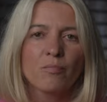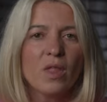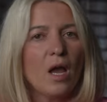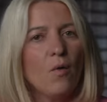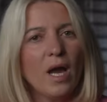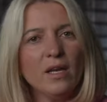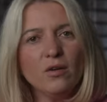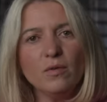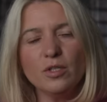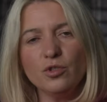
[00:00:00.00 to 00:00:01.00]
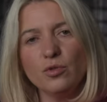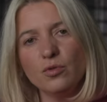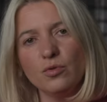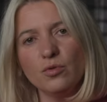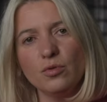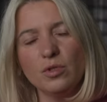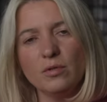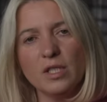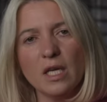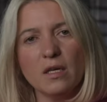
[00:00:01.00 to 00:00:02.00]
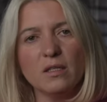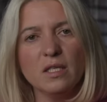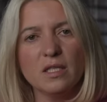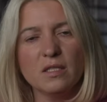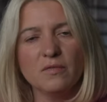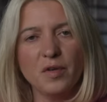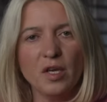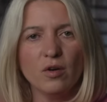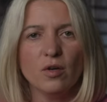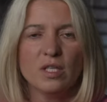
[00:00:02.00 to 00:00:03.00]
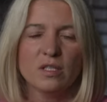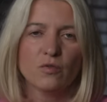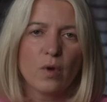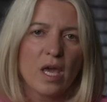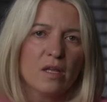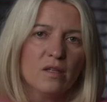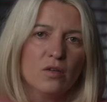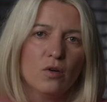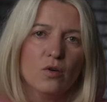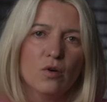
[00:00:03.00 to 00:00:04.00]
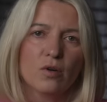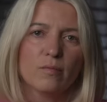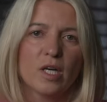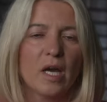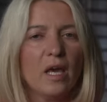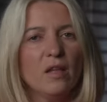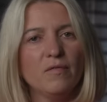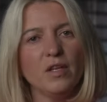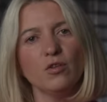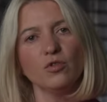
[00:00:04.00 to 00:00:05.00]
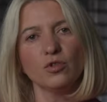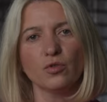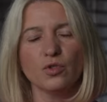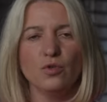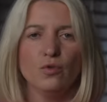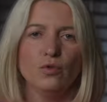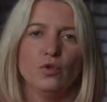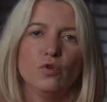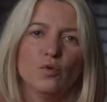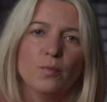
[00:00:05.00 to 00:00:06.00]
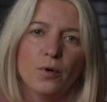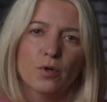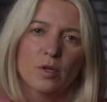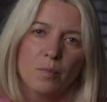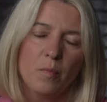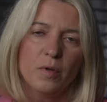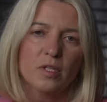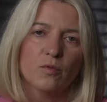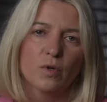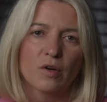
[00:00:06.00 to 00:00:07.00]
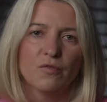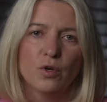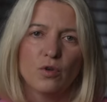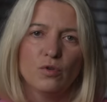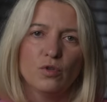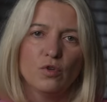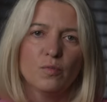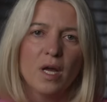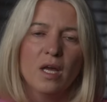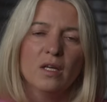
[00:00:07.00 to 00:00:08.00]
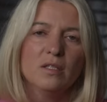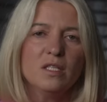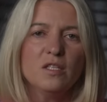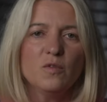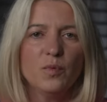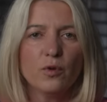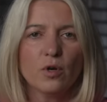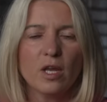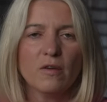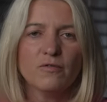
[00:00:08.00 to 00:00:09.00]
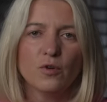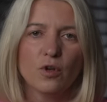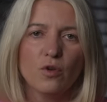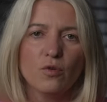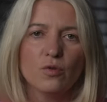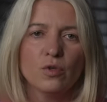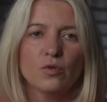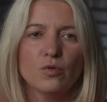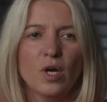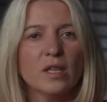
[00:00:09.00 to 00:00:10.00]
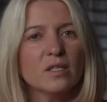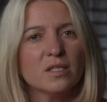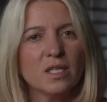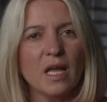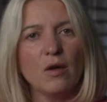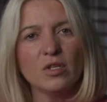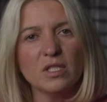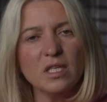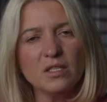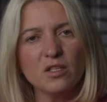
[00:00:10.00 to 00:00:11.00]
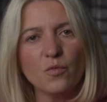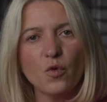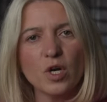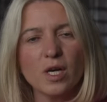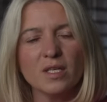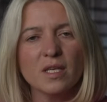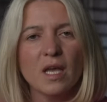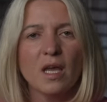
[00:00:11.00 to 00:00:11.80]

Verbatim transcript: Now, I don't want you to think this video is a rant or a hate video towards YouTube or the people that work for YouTube. This is purely for you to understand how the system works